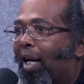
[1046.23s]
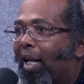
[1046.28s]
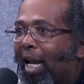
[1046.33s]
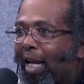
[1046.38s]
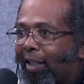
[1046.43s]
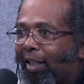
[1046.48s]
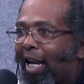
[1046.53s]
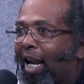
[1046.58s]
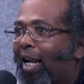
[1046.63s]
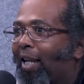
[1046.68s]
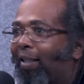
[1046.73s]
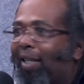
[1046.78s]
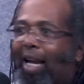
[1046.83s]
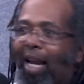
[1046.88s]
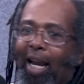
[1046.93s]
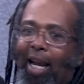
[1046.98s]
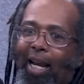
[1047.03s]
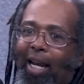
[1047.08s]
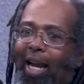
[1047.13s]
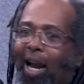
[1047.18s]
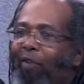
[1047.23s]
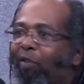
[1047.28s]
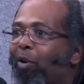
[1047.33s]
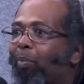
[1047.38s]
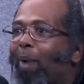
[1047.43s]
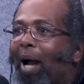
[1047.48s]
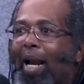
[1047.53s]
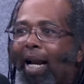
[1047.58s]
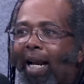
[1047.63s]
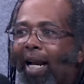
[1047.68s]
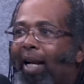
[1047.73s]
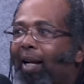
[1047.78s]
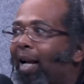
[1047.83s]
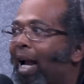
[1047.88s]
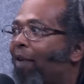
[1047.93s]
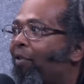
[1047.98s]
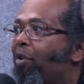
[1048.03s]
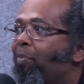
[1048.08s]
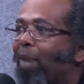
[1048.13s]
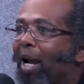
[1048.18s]
like say
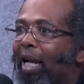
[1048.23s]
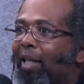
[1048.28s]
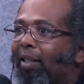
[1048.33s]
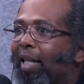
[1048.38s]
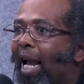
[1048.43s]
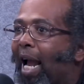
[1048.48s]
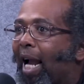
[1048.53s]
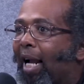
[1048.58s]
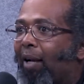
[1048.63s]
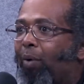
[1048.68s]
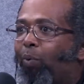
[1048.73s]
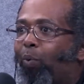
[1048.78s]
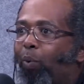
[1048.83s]
every man, jack,